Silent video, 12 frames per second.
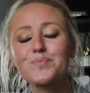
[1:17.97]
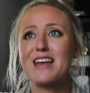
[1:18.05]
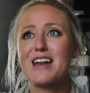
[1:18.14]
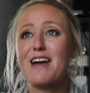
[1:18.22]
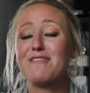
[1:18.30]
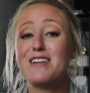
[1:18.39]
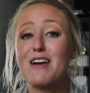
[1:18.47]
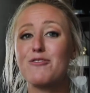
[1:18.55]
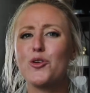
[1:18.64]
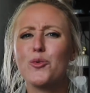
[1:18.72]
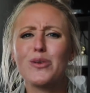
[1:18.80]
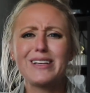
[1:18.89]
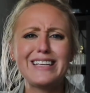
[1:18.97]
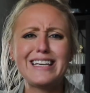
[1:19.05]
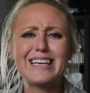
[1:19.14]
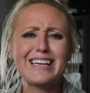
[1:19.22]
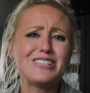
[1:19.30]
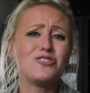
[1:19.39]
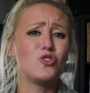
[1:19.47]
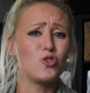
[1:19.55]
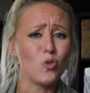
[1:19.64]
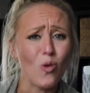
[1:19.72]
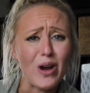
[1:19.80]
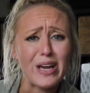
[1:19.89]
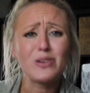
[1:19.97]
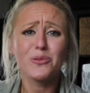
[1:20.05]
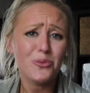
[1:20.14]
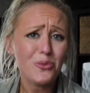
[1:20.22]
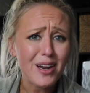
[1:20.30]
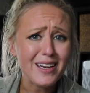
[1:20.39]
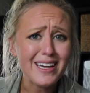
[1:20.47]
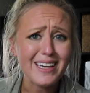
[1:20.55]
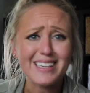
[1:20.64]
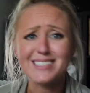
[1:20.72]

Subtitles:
And I've never really enjoyed running.